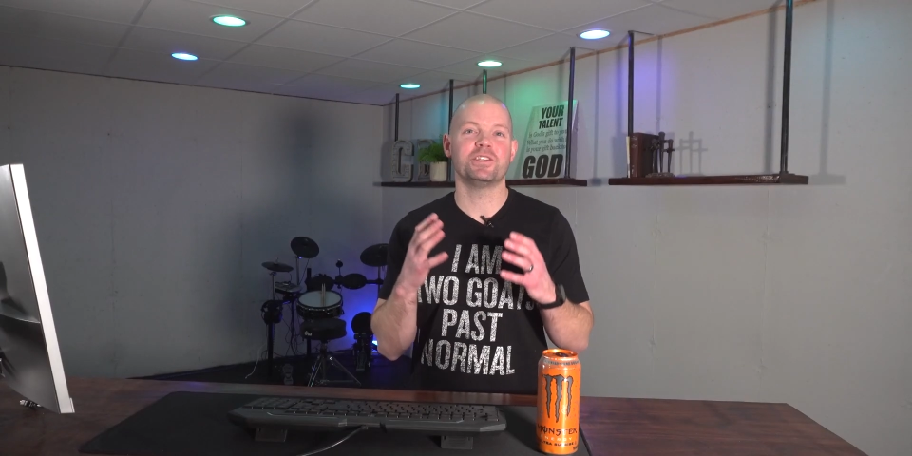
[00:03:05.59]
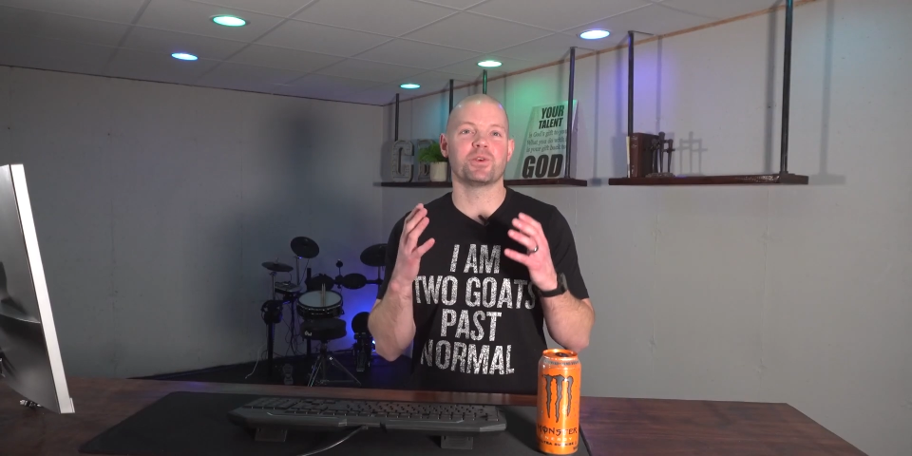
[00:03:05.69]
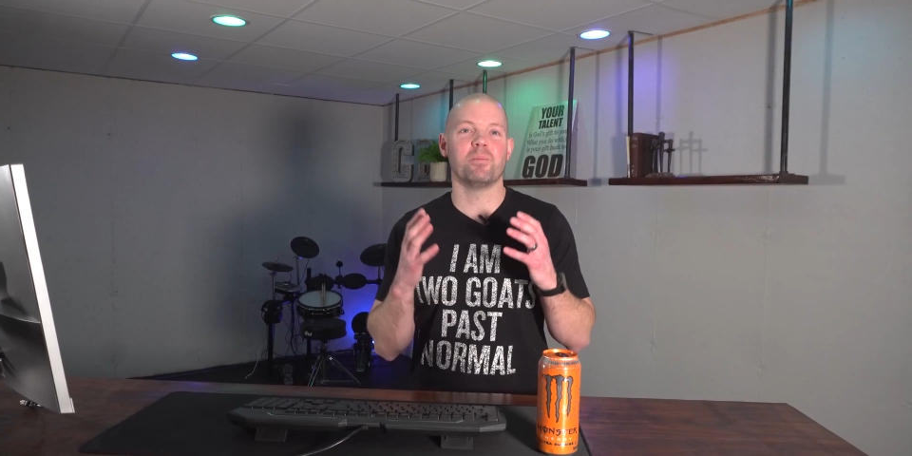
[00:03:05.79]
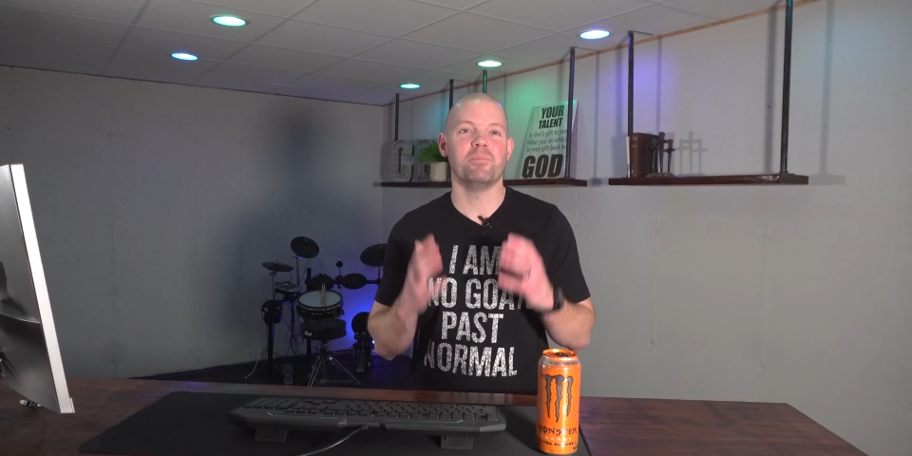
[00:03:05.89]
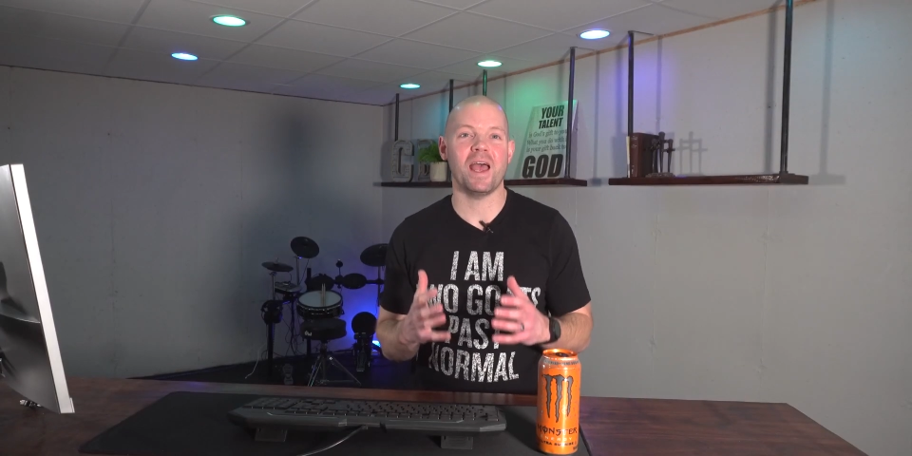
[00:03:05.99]

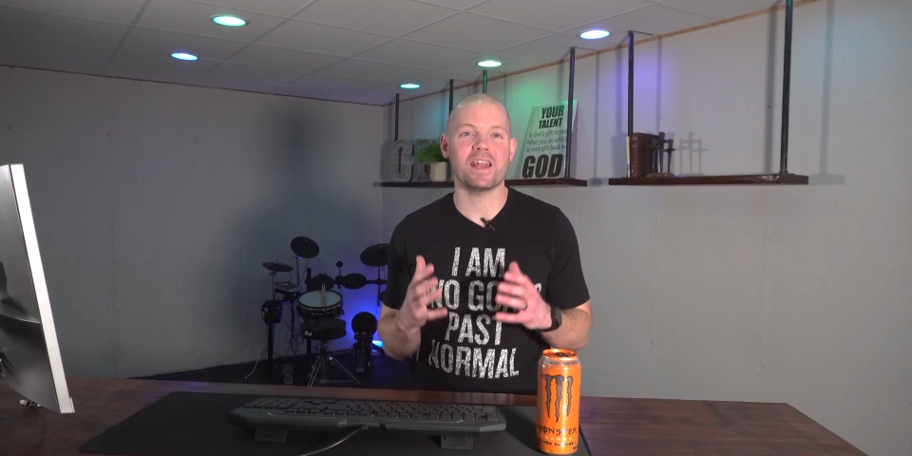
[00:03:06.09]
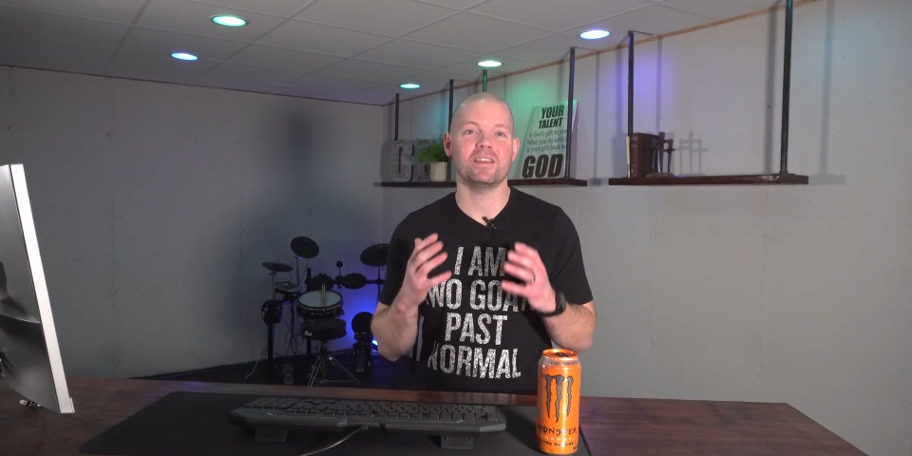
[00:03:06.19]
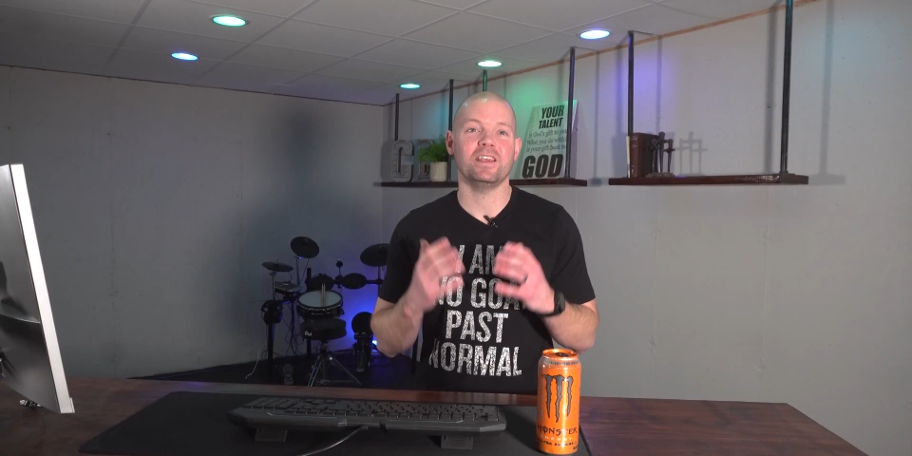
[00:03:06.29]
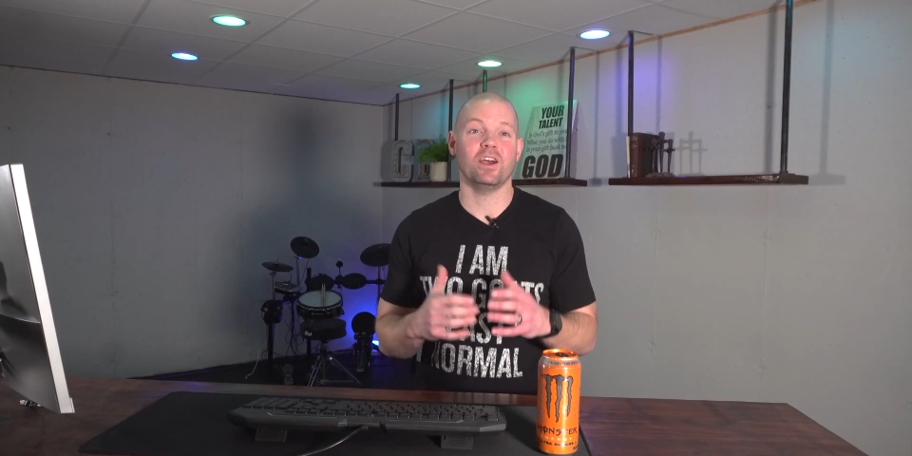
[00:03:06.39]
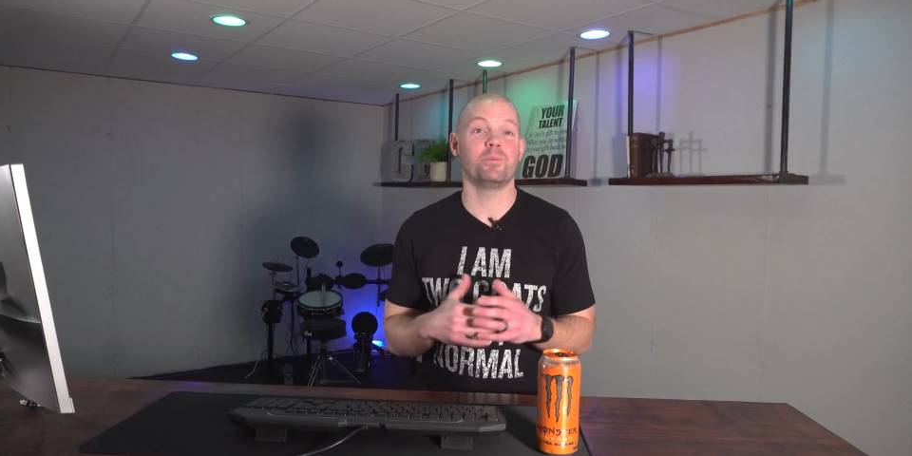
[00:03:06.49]

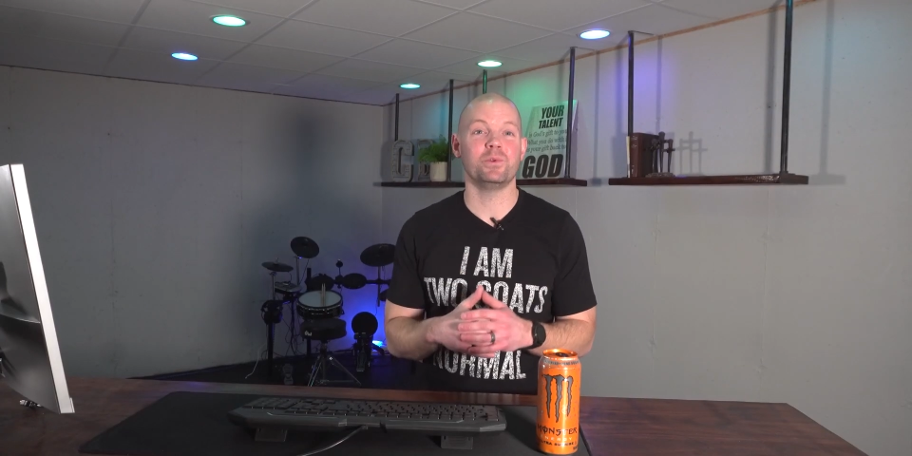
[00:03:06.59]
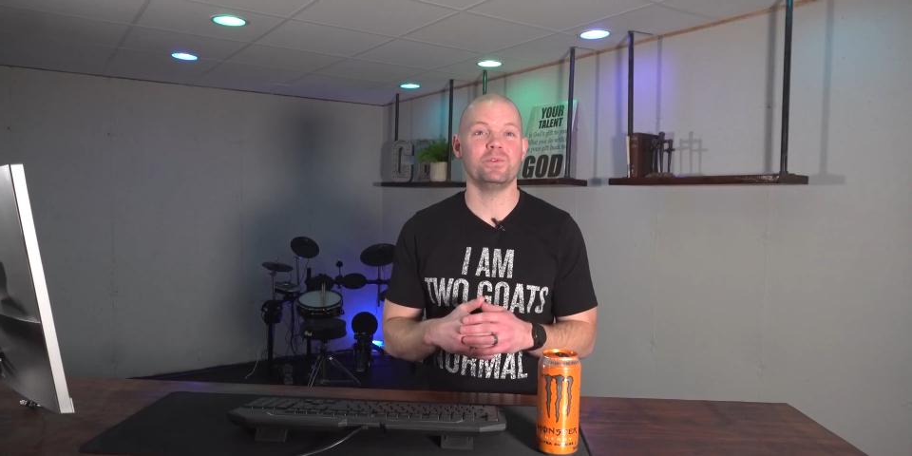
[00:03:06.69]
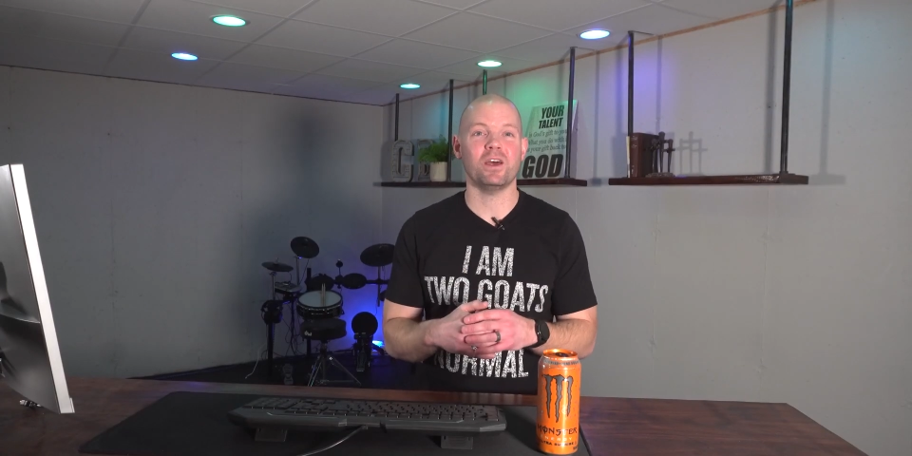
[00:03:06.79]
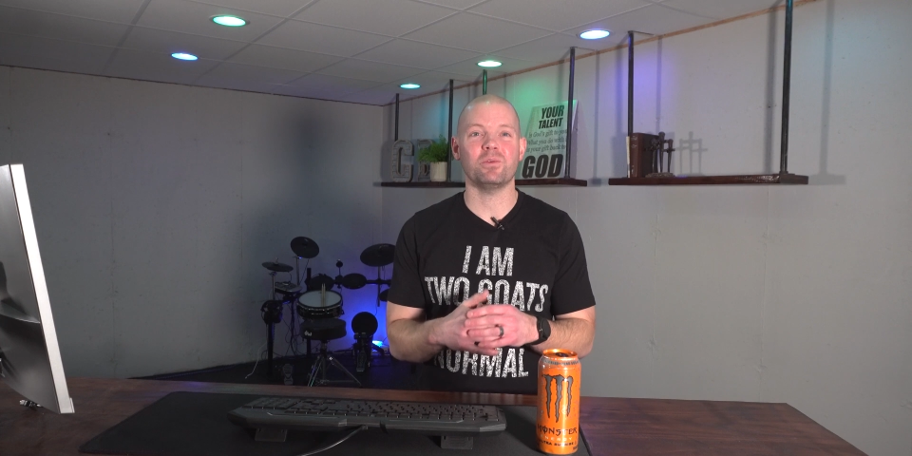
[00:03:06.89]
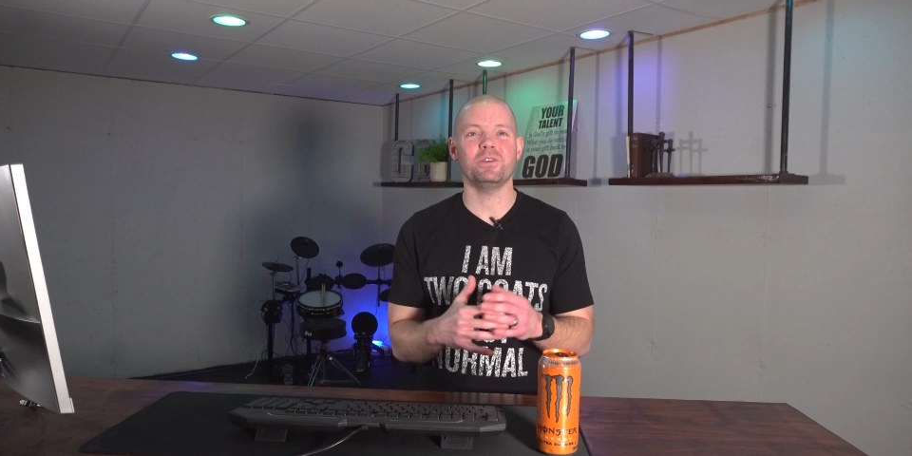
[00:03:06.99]
dramatically help you
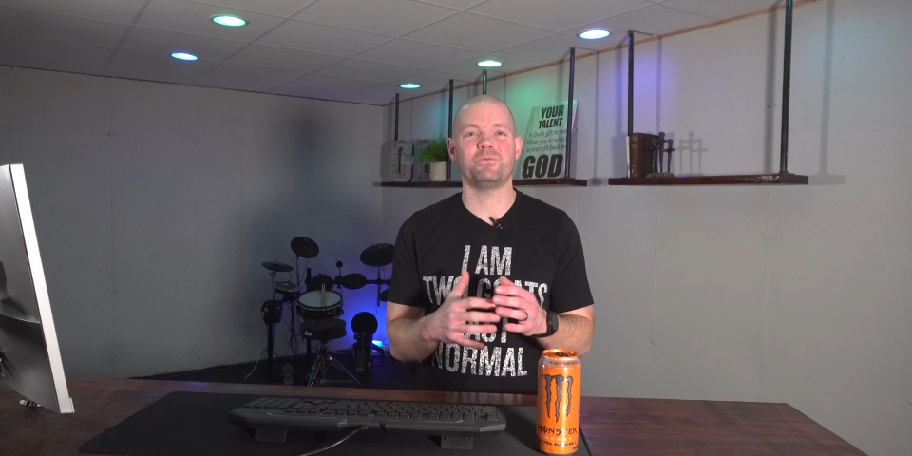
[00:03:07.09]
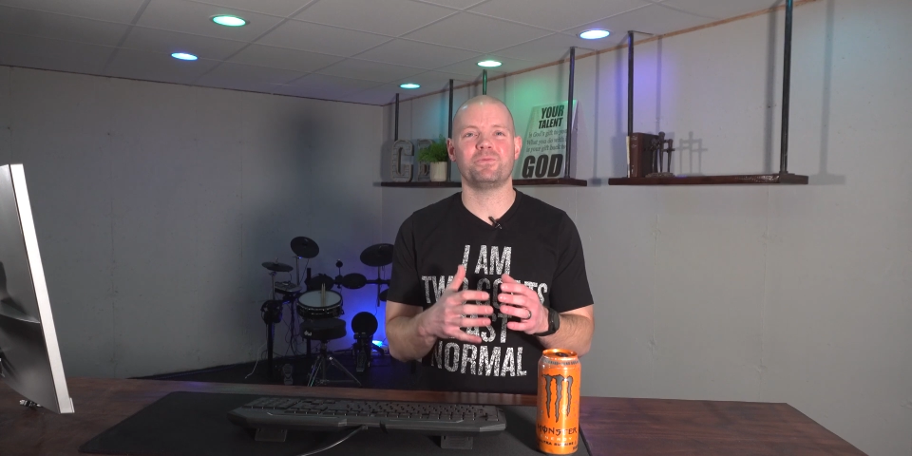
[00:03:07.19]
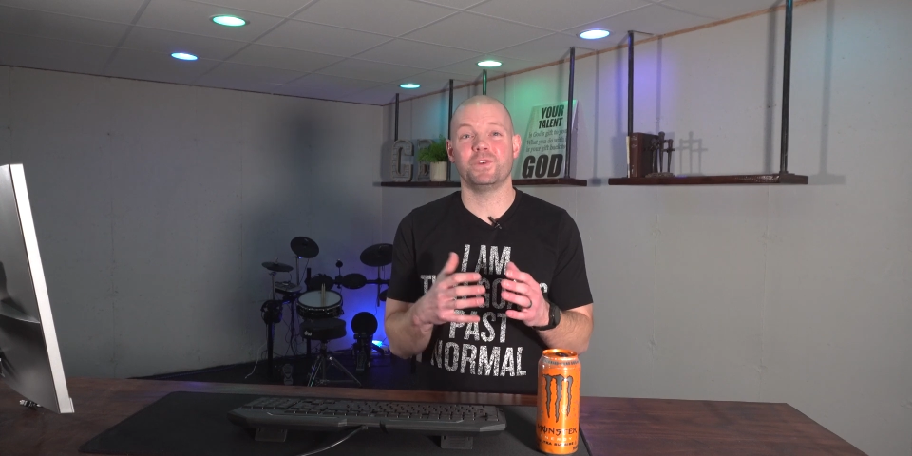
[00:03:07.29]
not only